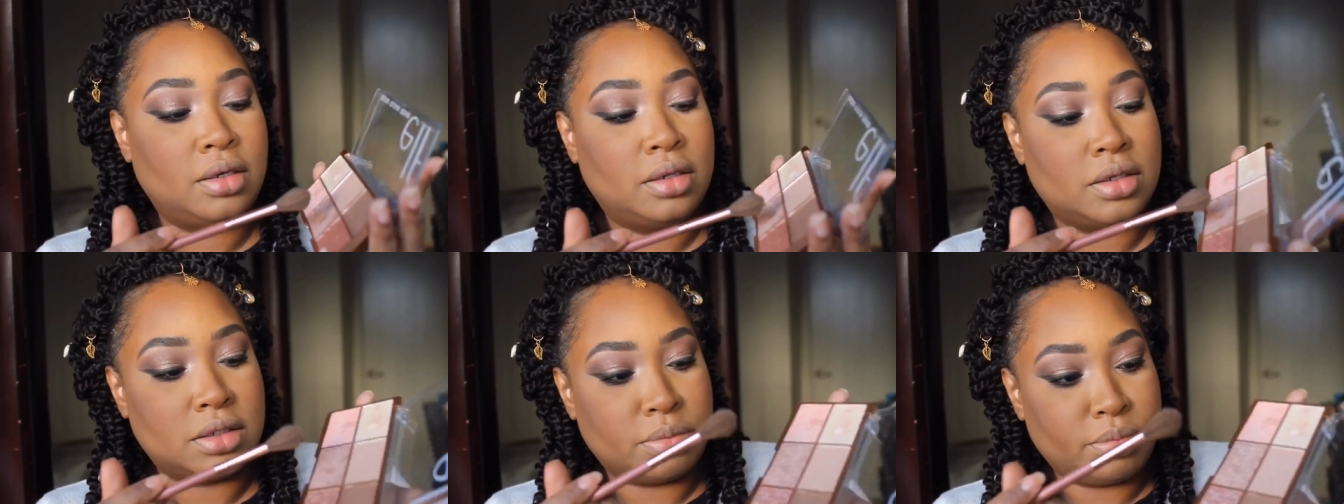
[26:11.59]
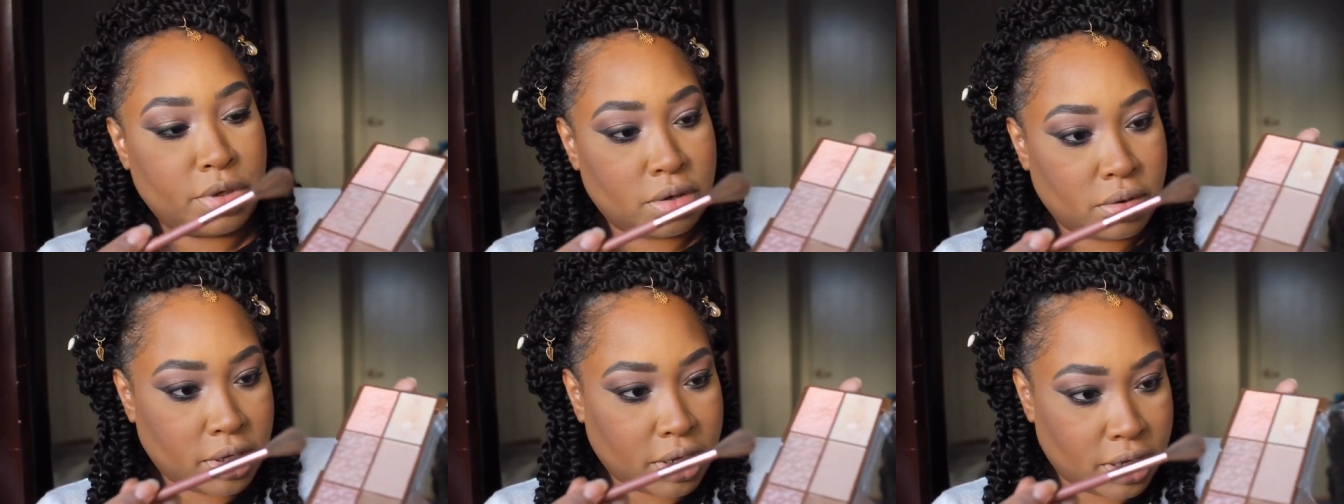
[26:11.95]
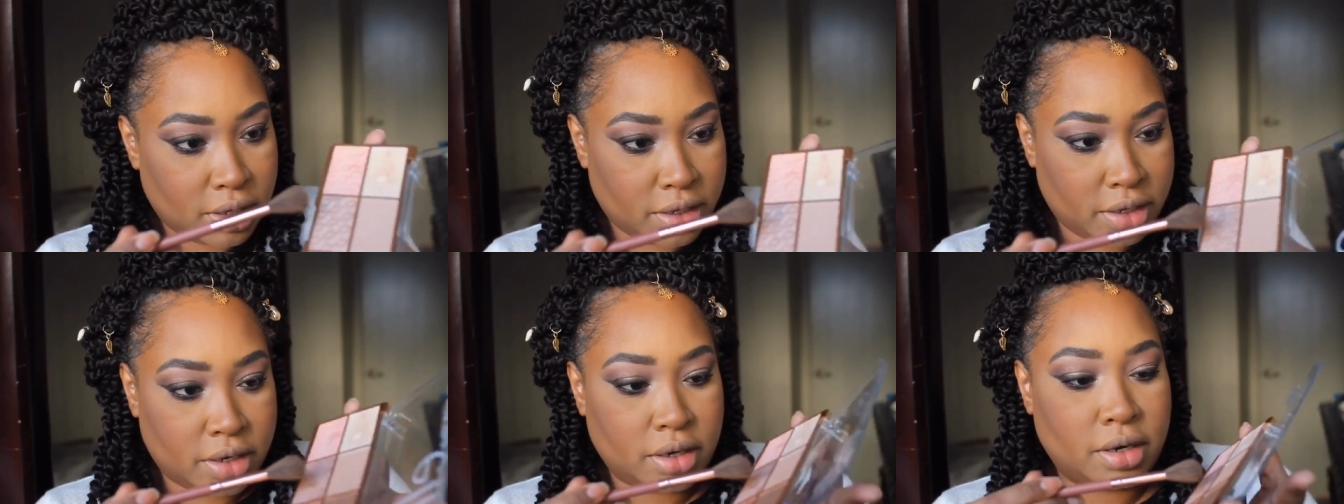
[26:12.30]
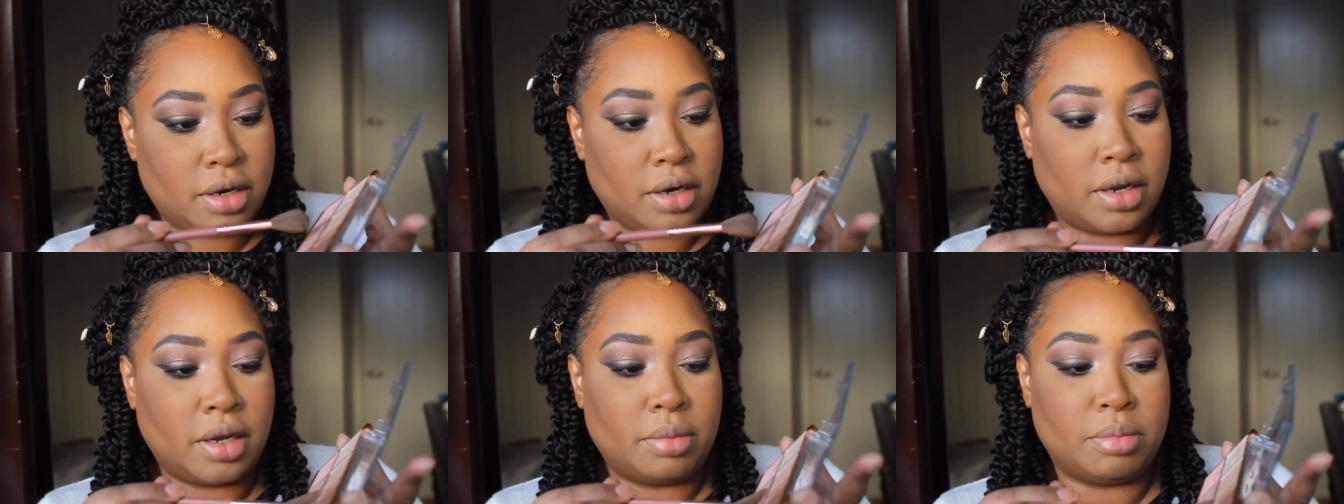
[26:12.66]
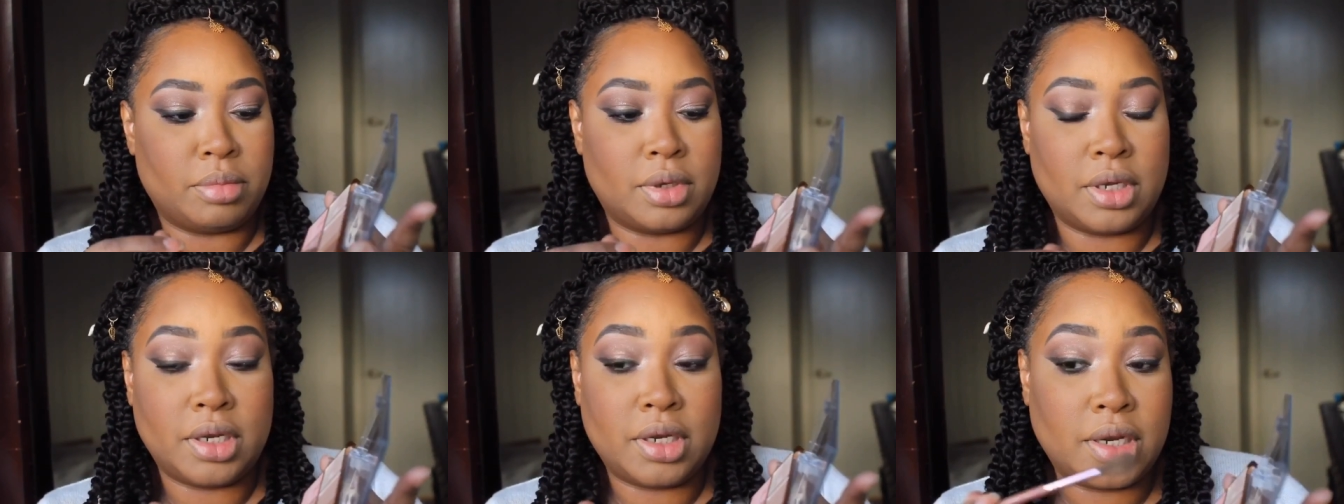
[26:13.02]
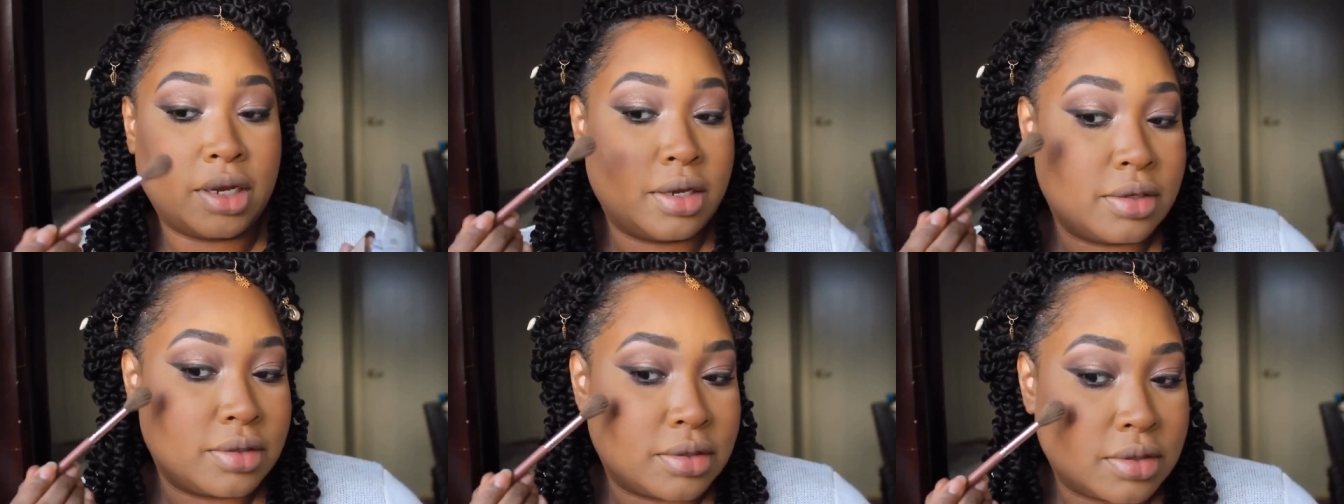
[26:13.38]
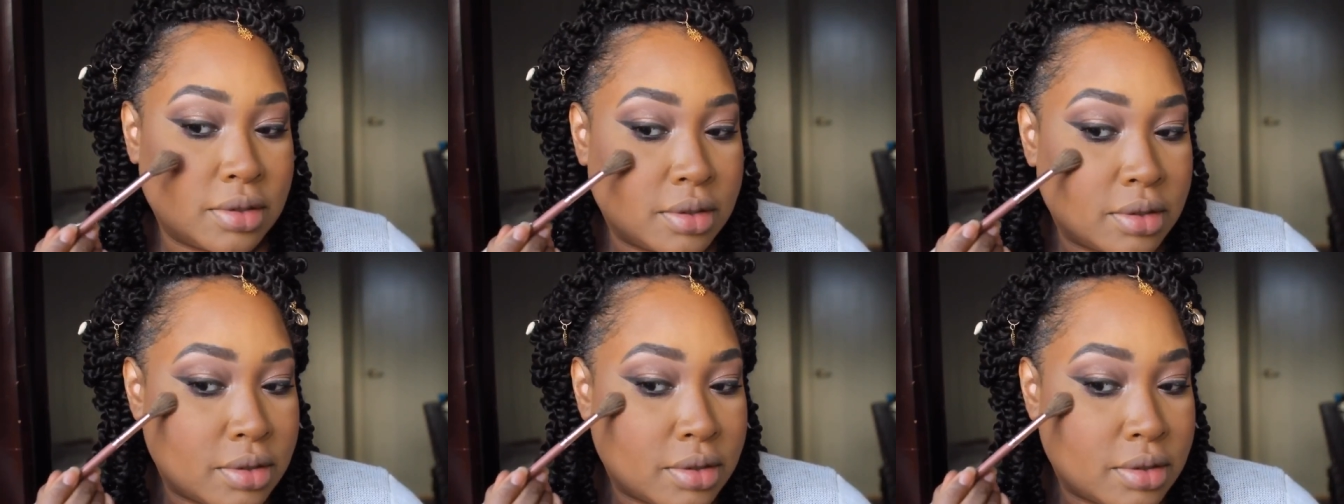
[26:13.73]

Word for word: This middle color, and blend that.